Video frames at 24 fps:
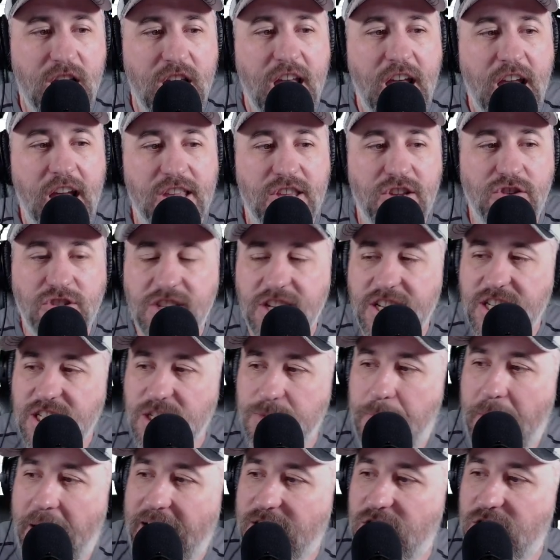And you should
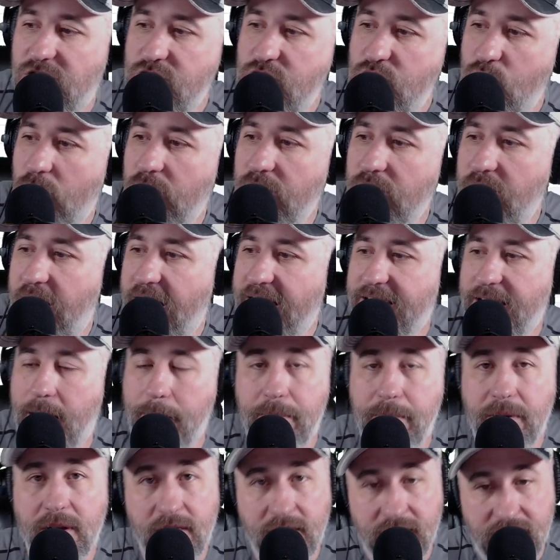expect your
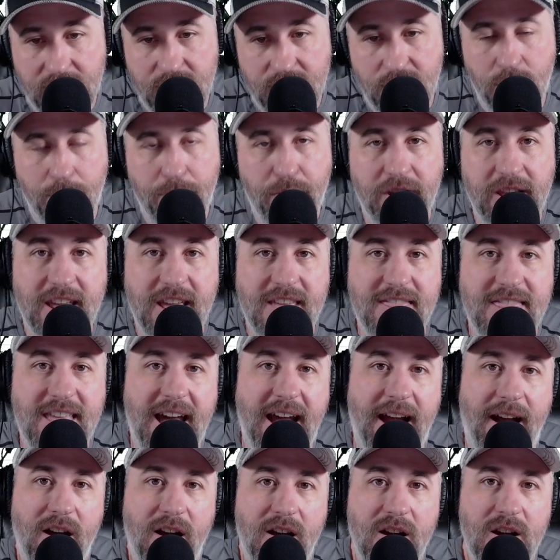lineup that you're putting in
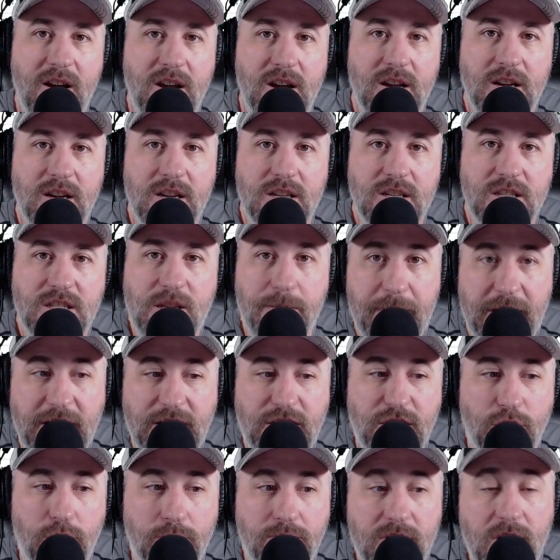there to be
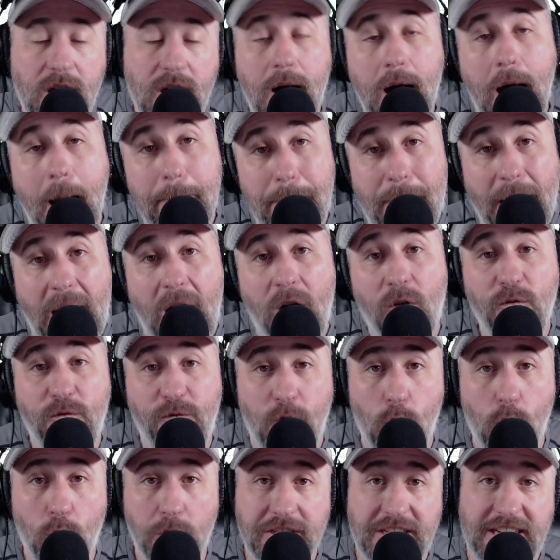duped about
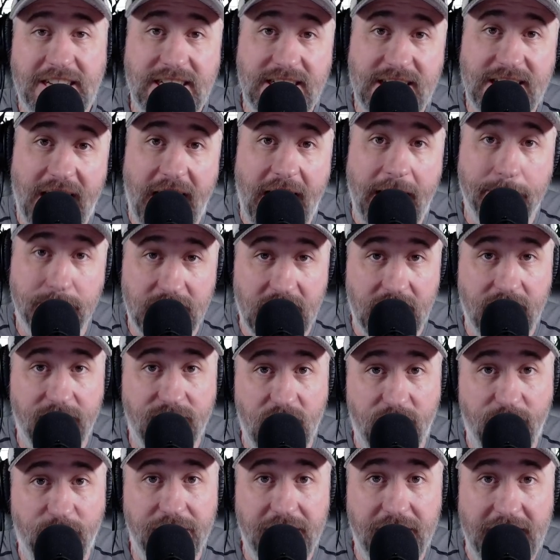14 times out of
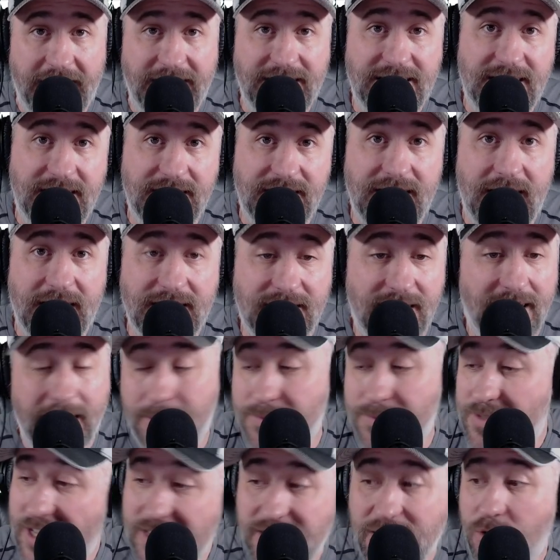the 19,000
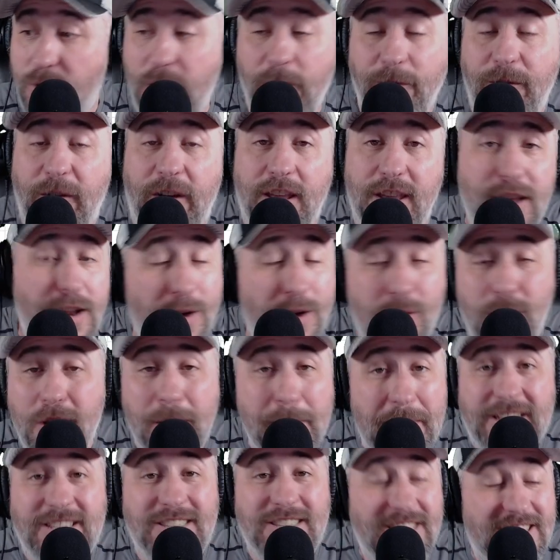lineups. That's horrific. You don't
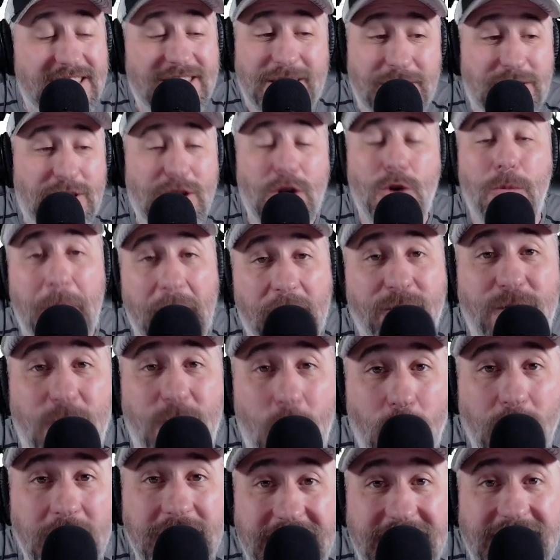want to be duping
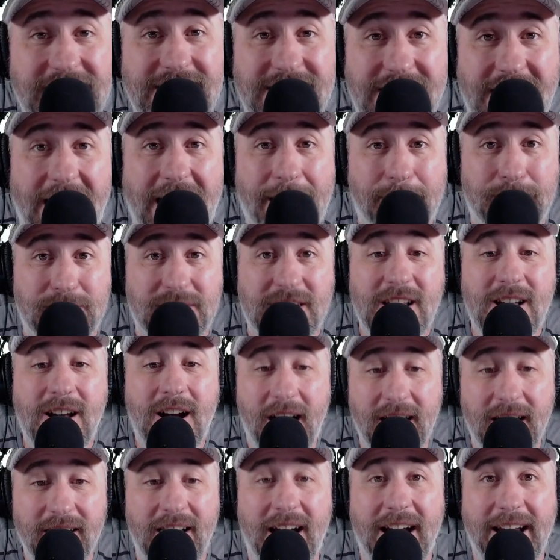14 times
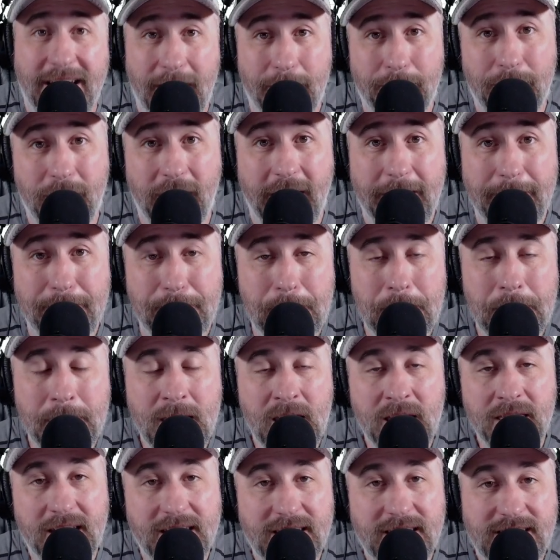a lineup, right?
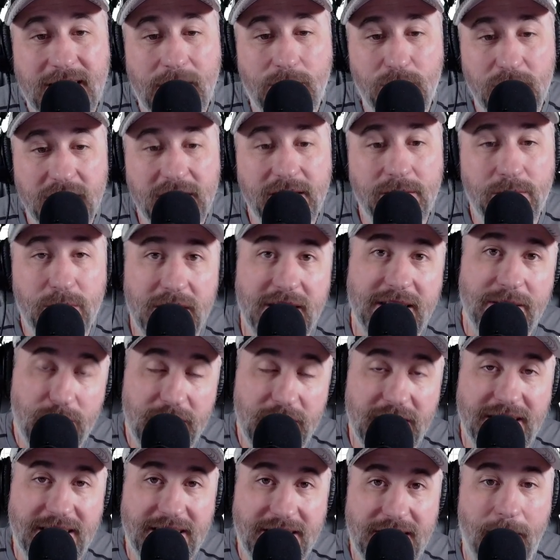That is a really, really,
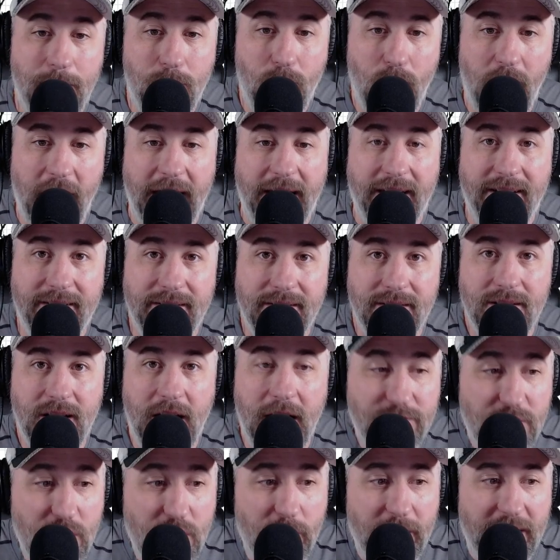really dumb way
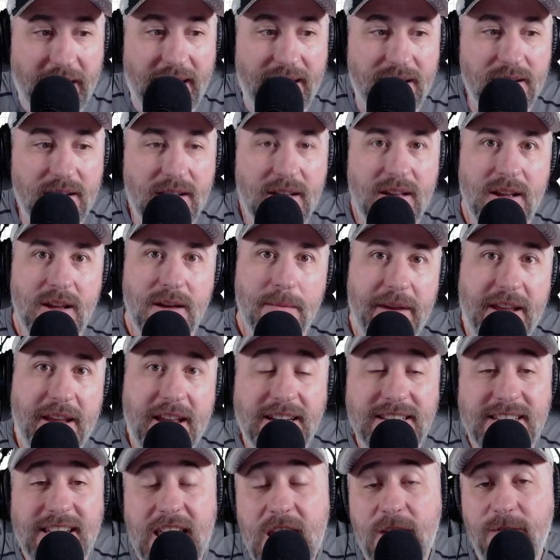of doing it.
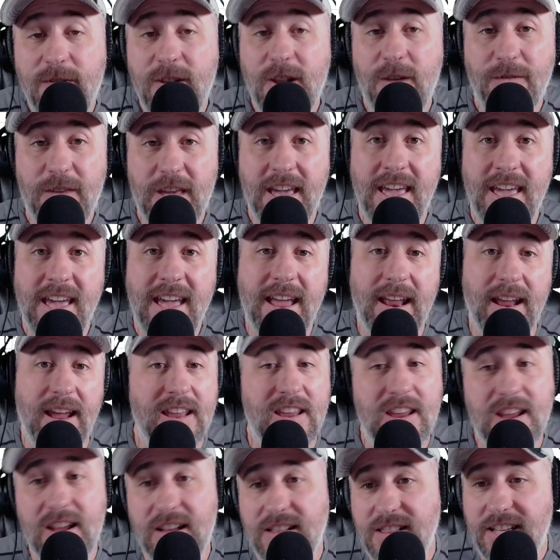Because even if you hit
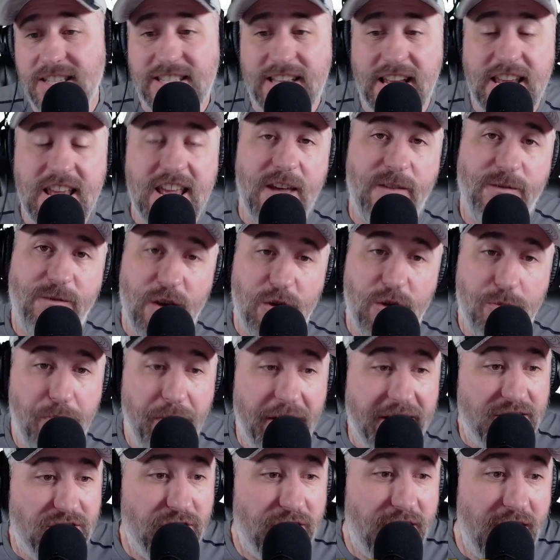and let's say you get 5th
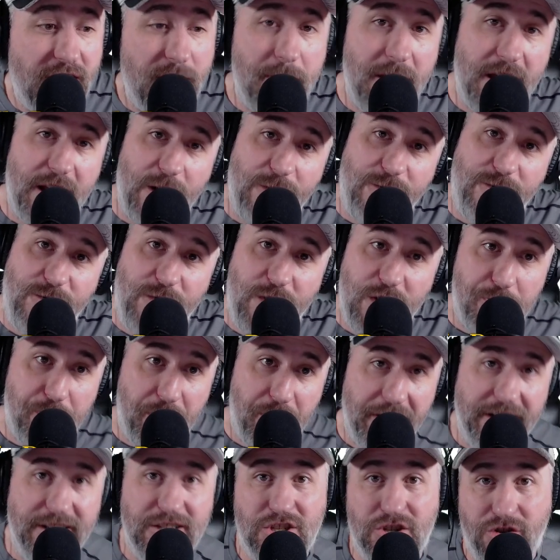place, you're going to be in a 5th
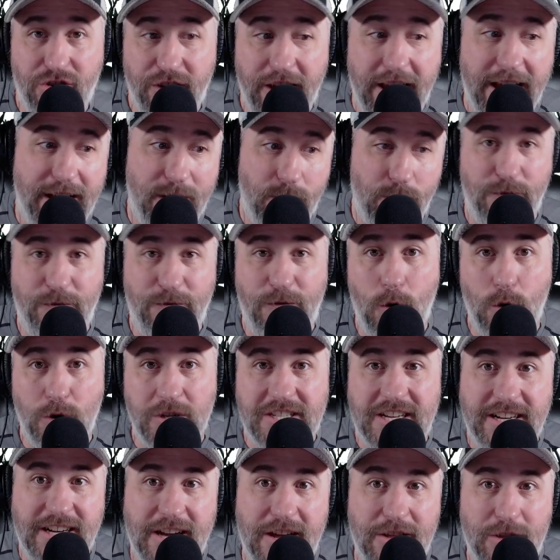place train with
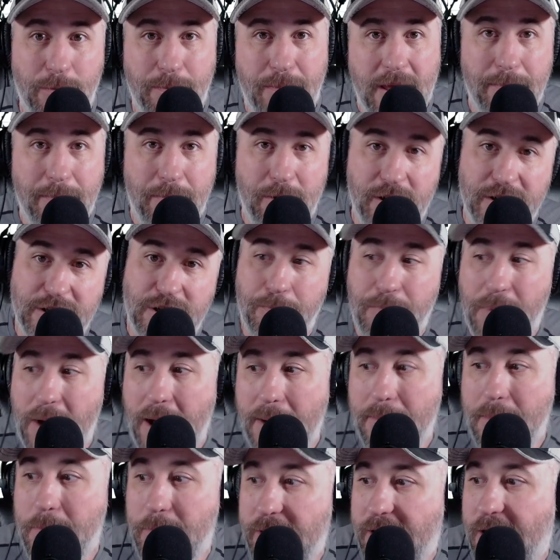14 other people and you're
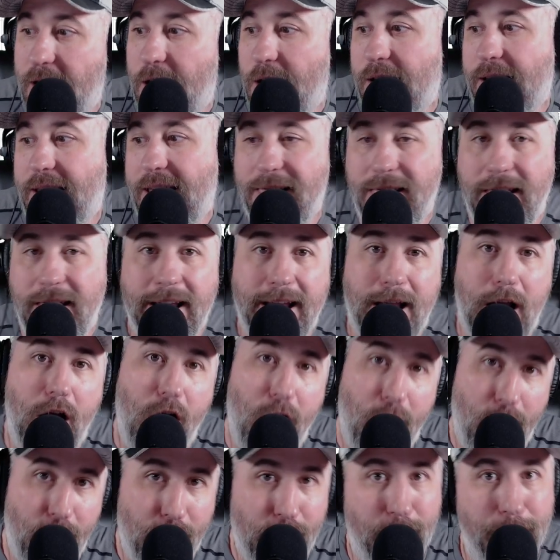probably going to get like
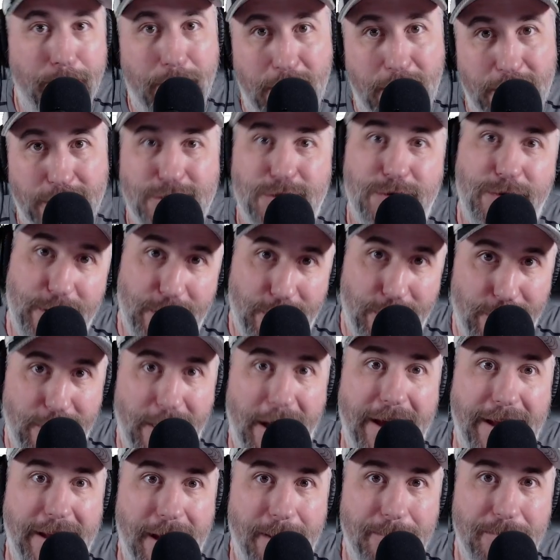$100 for your
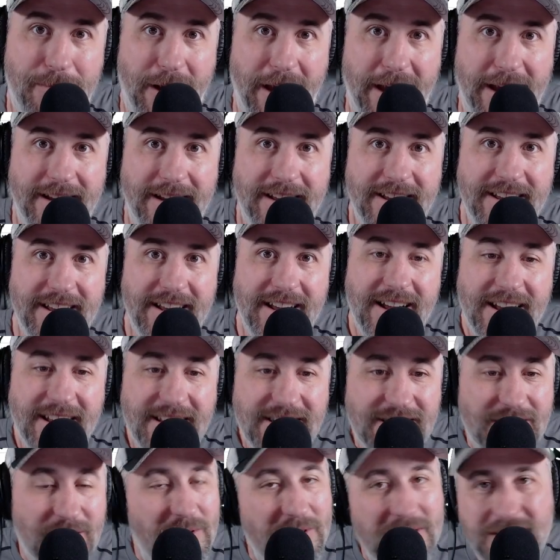lineup, right?
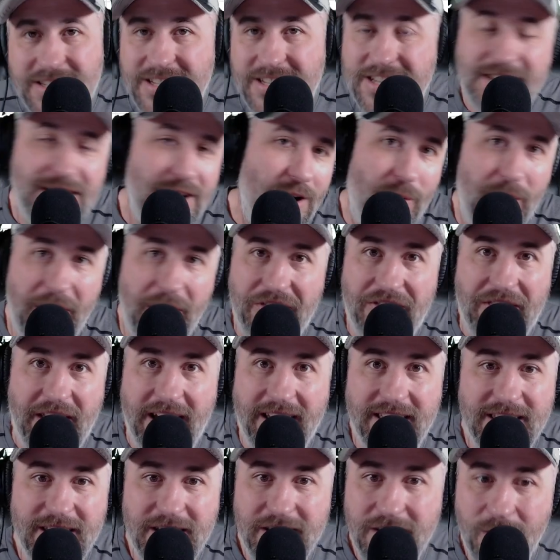So you don't want
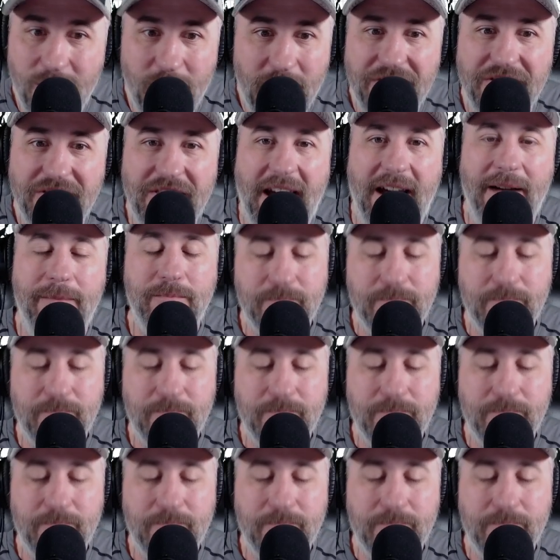that. You don't want that.